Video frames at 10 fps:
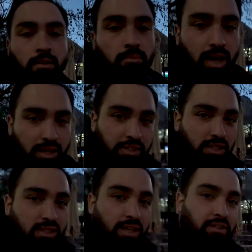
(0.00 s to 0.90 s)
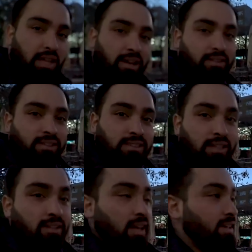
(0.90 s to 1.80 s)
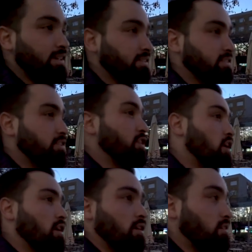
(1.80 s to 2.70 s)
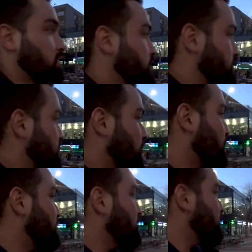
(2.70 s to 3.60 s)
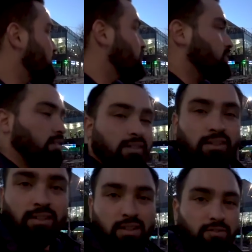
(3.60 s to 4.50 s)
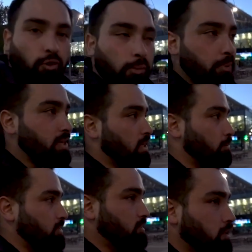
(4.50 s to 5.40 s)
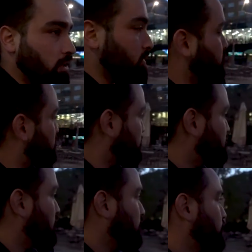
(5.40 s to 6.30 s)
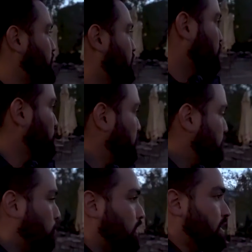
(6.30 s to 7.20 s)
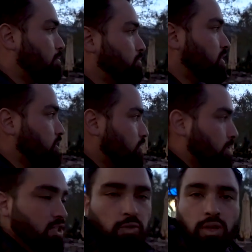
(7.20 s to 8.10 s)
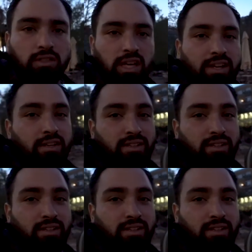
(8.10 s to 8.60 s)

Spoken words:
Man, just like that, the sunlight is gone. It's already dark. 4 p.m. It's dark. Streets are already a little bit more emptier. We just walked out of